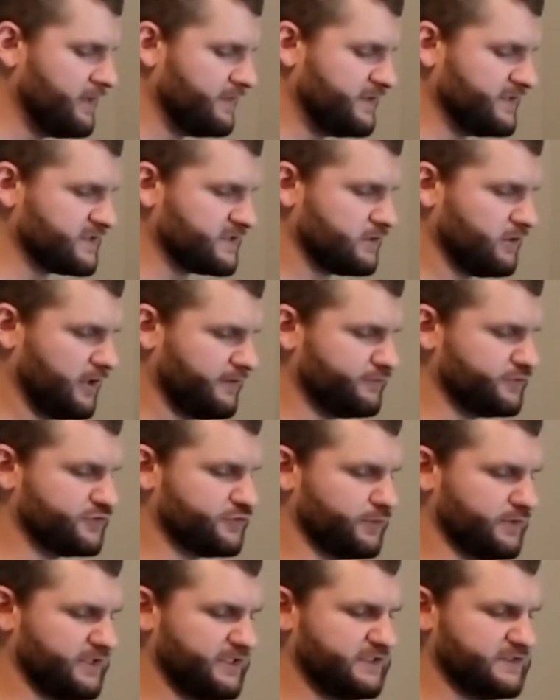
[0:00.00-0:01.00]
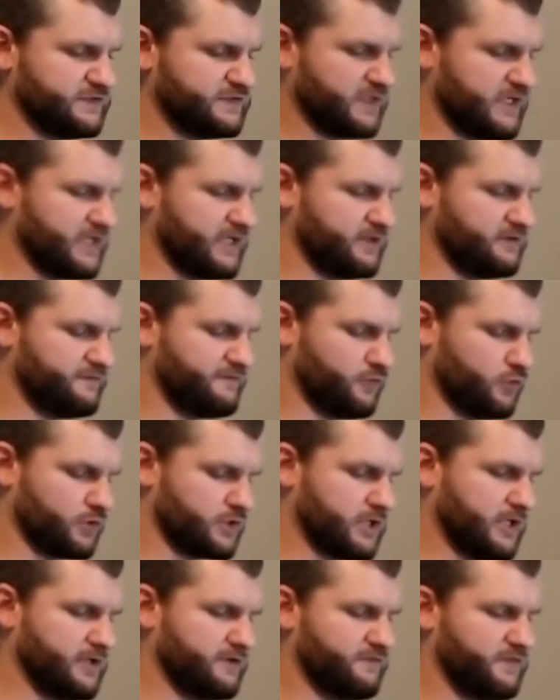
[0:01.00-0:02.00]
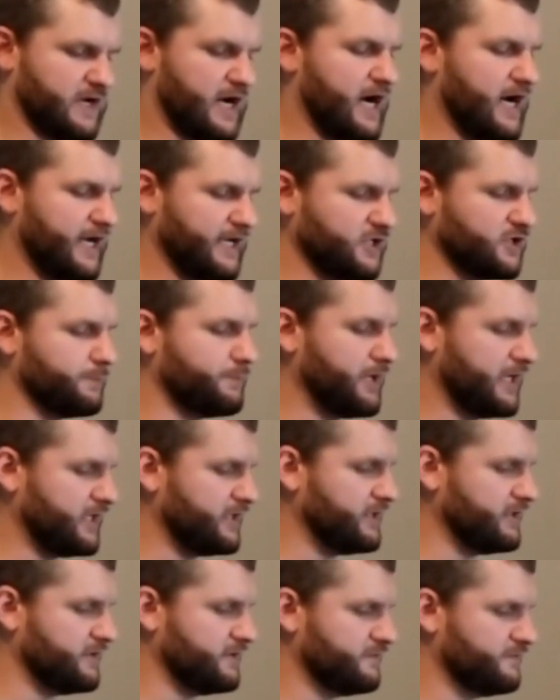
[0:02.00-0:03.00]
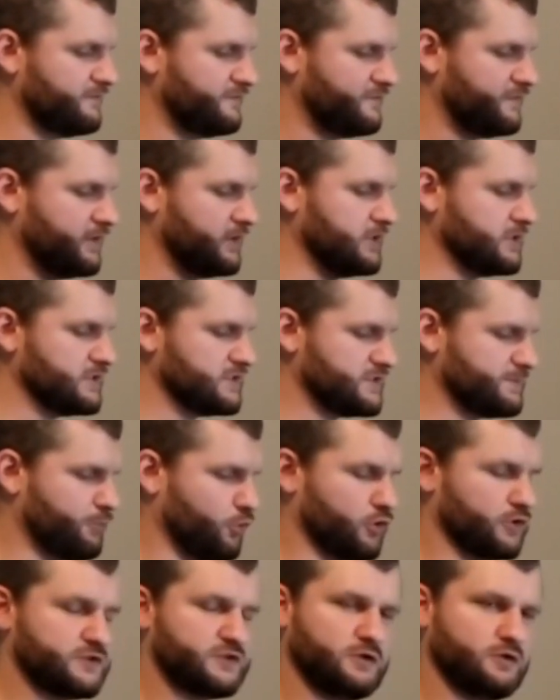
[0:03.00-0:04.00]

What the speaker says: This glove was really designed for kind of the high competitive sports.